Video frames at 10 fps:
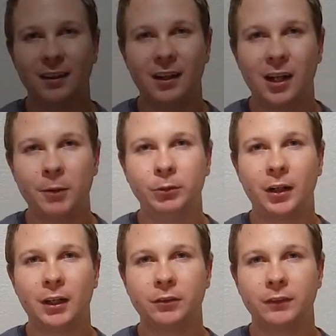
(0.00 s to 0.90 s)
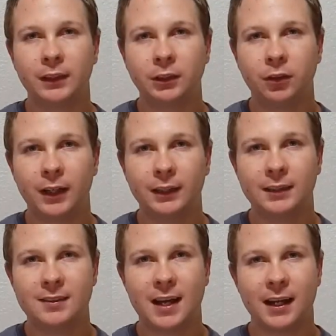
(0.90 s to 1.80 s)
I'm Josh with Let's Try This
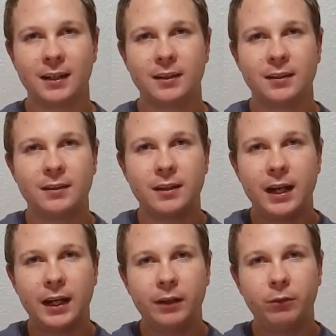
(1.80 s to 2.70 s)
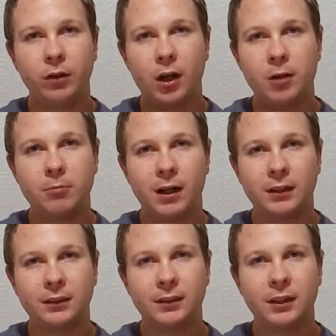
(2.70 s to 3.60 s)
Tech. Today we're
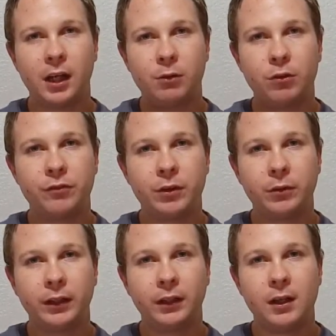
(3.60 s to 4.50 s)
unboxing and reviewing